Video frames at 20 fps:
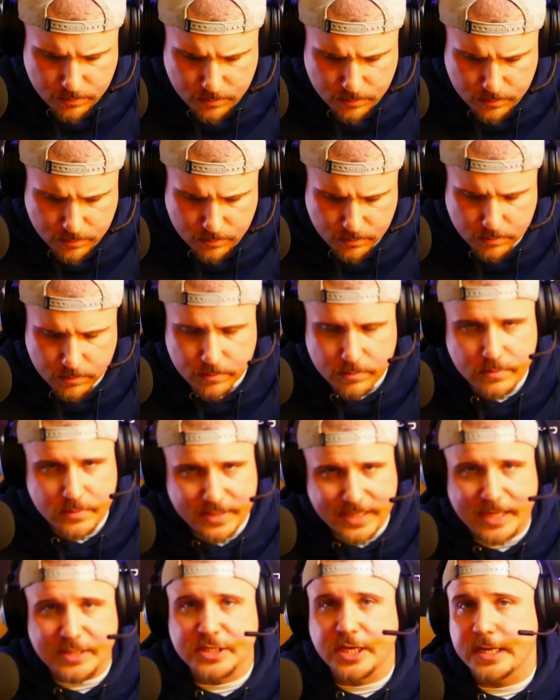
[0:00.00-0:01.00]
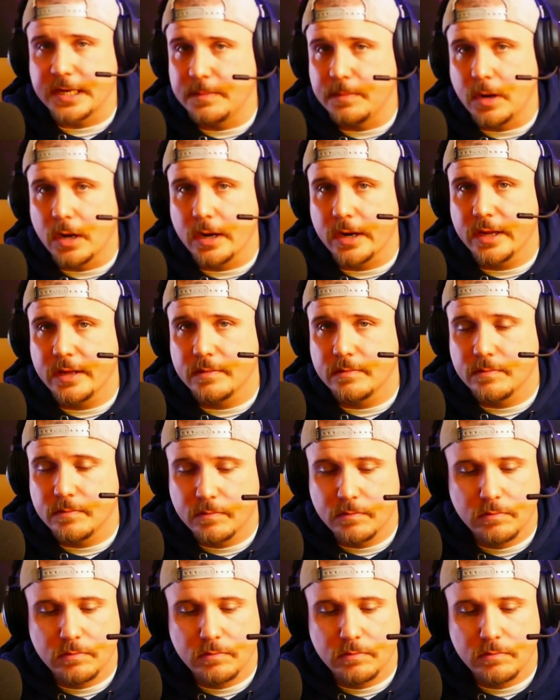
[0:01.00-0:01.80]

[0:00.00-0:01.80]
residential space. Sounds like a market.